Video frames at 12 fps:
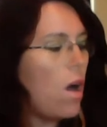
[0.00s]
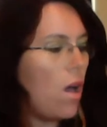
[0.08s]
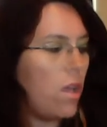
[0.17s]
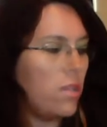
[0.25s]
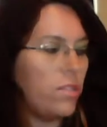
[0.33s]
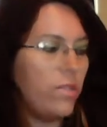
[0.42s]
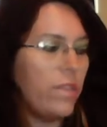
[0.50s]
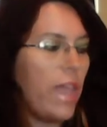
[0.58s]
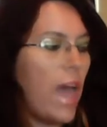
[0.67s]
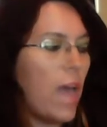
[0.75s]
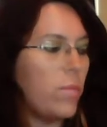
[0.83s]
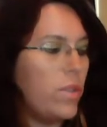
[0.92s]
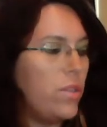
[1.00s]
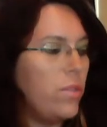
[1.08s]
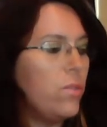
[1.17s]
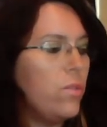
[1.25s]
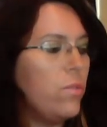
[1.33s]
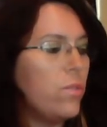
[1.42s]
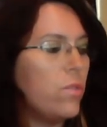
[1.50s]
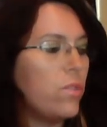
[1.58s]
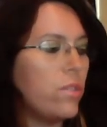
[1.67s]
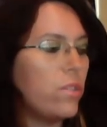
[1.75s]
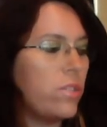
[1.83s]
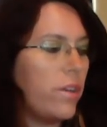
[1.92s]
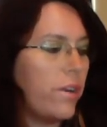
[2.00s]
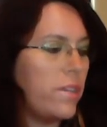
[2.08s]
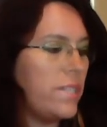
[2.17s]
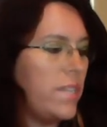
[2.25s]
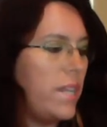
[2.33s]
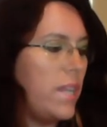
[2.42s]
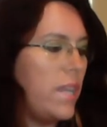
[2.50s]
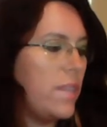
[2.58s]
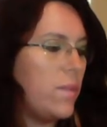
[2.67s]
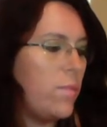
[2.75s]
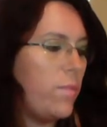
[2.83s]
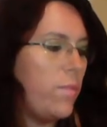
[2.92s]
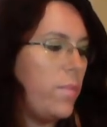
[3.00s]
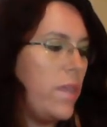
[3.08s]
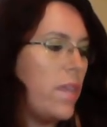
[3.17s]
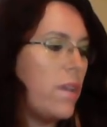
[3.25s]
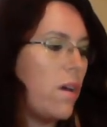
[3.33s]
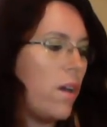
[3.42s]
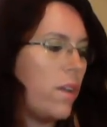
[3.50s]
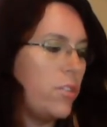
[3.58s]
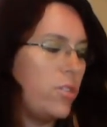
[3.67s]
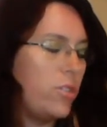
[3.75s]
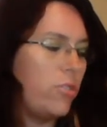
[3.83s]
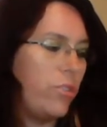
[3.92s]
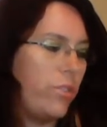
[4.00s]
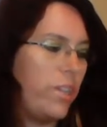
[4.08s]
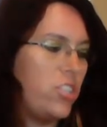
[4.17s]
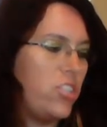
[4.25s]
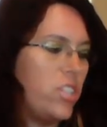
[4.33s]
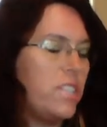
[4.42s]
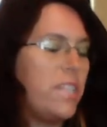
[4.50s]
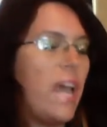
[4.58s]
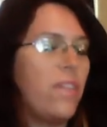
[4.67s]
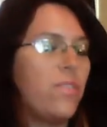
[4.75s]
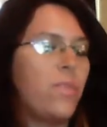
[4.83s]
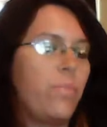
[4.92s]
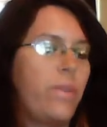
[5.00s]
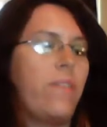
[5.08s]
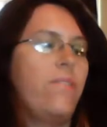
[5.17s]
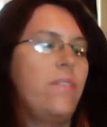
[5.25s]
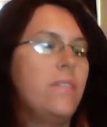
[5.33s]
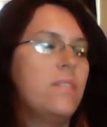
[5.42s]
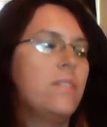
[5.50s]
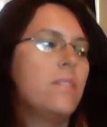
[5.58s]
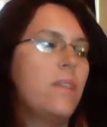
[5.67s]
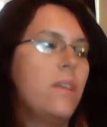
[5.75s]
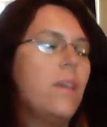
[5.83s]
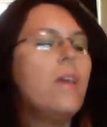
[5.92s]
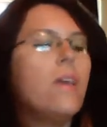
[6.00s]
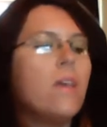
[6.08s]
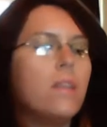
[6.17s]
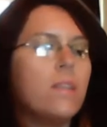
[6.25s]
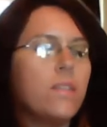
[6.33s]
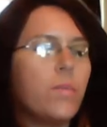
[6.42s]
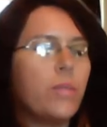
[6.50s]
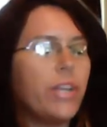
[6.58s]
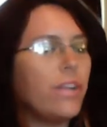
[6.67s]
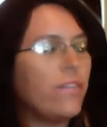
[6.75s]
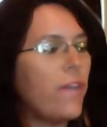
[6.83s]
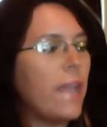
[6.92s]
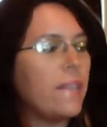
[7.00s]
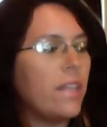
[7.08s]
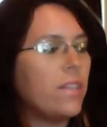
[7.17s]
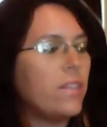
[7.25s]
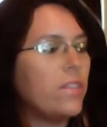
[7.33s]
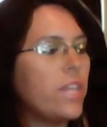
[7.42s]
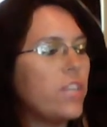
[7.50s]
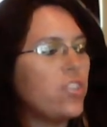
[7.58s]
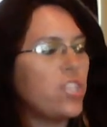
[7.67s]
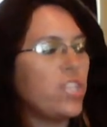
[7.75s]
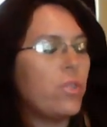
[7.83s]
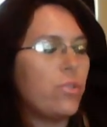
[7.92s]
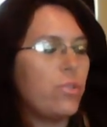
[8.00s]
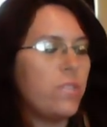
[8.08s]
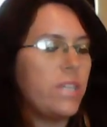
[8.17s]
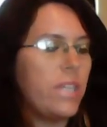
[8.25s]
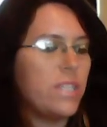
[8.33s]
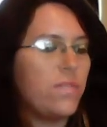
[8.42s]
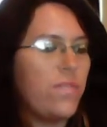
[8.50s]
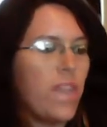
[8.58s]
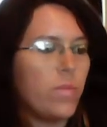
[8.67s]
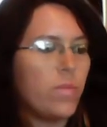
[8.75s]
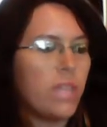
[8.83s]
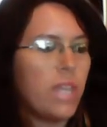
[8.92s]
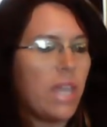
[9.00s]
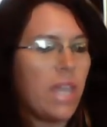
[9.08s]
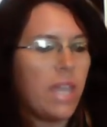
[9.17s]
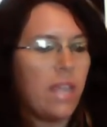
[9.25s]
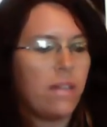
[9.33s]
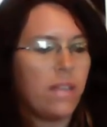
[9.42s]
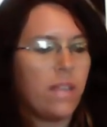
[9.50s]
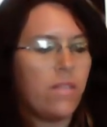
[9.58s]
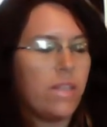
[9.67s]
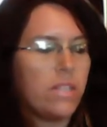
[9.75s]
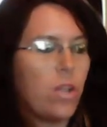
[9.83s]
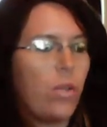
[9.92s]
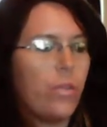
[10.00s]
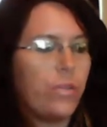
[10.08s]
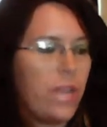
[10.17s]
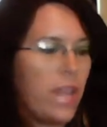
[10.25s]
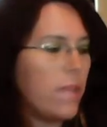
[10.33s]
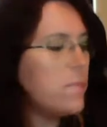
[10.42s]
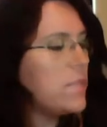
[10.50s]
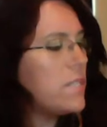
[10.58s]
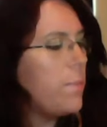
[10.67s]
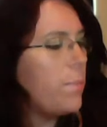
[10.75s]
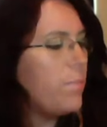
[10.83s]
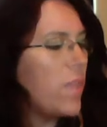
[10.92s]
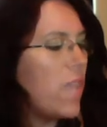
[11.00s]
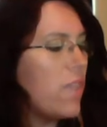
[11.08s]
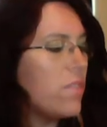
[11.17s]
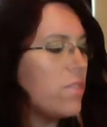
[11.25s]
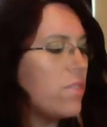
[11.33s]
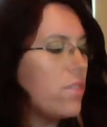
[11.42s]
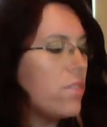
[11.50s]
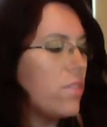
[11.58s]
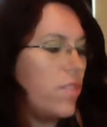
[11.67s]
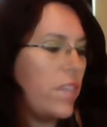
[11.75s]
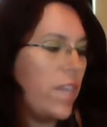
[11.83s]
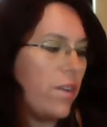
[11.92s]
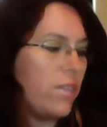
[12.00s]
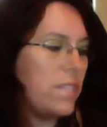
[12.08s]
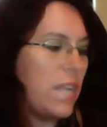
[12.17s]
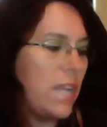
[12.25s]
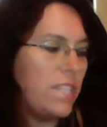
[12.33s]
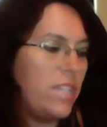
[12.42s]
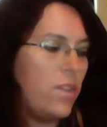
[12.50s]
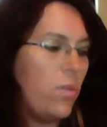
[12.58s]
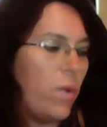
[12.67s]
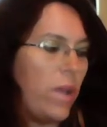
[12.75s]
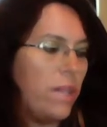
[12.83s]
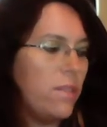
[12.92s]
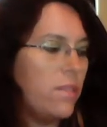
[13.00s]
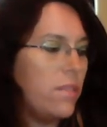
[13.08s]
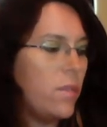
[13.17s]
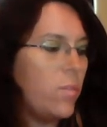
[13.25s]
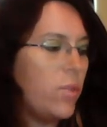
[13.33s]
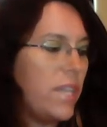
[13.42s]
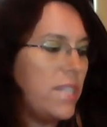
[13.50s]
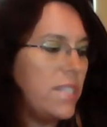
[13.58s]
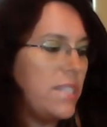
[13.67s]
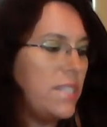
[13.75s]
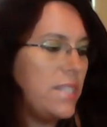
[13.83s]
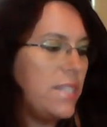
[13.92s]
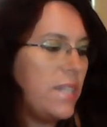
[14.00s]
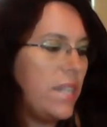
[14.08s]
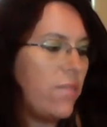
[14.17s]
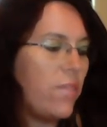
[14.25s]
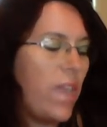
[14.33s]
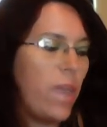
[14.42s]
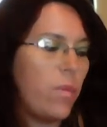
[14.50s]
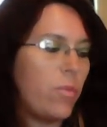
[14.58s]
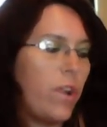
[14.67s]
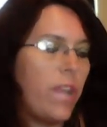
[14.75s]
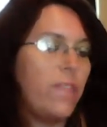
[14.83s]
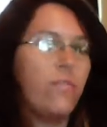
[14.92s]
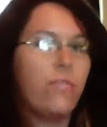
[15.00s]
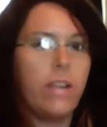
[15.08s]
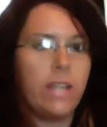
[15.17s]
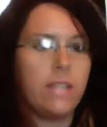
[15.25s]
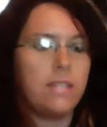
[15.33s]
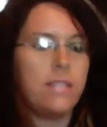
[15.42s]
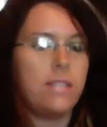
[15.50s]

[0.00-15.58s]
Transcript: Also the cat Manu, their little dog Arsena, and the big cockatoo Chloe just had their breakfast. So I'm clarifying that he's just introducing his family and giving us all their names. The year is 1901. The place is the city of Cambrai in France.